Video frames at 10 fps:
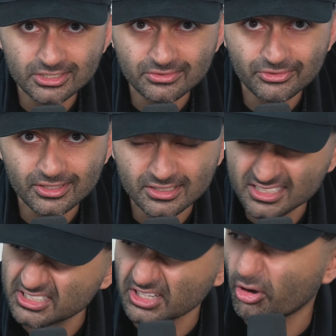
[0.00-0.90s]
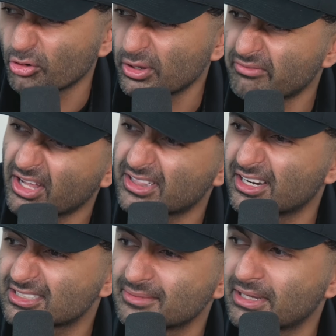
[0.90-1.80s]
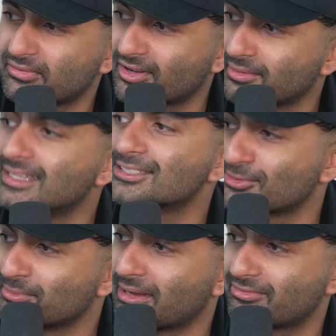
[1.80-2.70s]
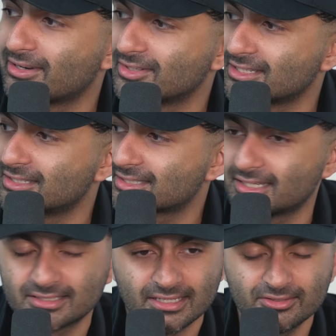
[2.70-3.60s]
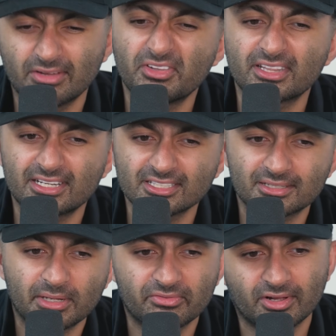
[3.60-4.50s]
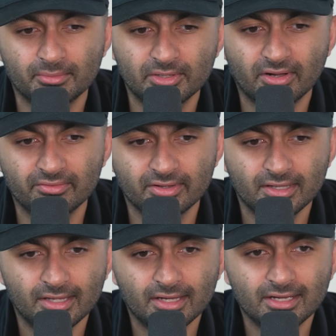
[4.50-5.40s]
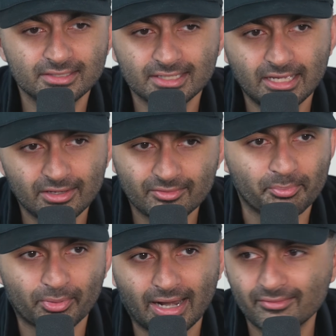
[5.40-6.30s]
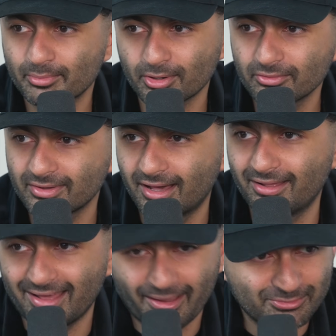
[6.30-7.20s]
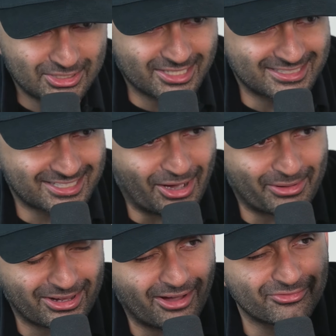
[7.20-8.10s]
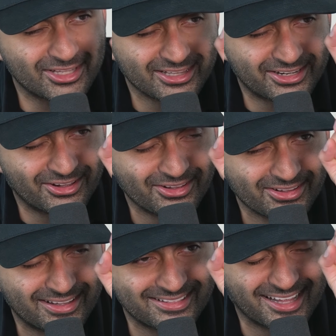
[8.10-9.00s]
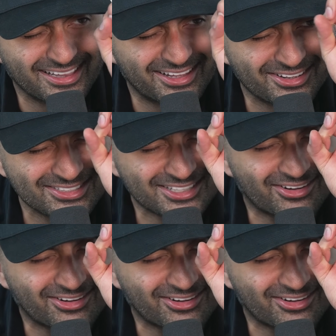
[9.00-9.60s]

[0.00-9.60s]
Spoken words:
hurt your feelings. And he's like, oh, you have nothing else to make fun of? This is what my favorite thing he says. He's like, you have nothing else to make fun of me of? I was like, yeah, you have a private profile. I'm just going off the little